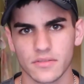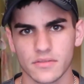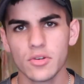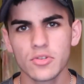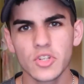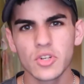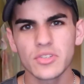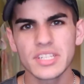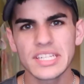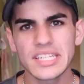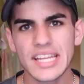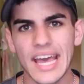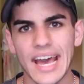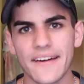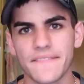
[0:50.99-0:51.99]
You choosing
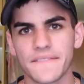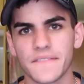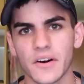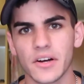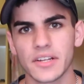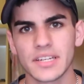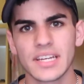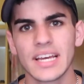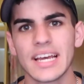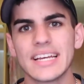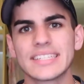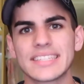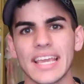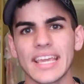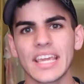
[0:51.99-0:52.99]
to have fun
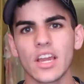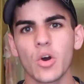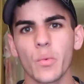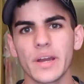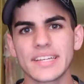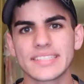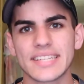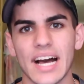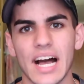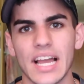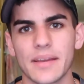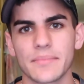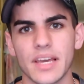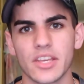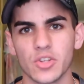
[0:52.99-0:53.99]
is taking away
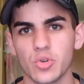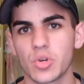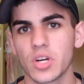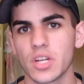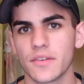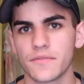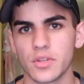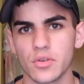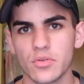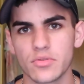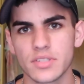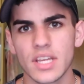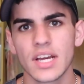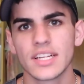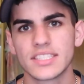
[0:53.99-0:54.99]
time that you could have
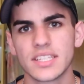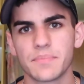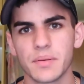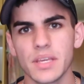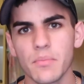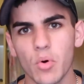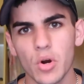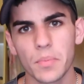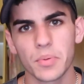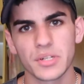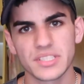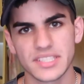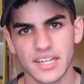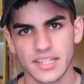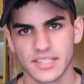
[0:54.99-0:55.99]
used to be more
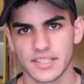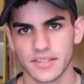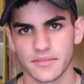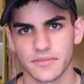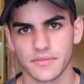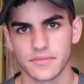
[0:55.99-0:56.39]
productive.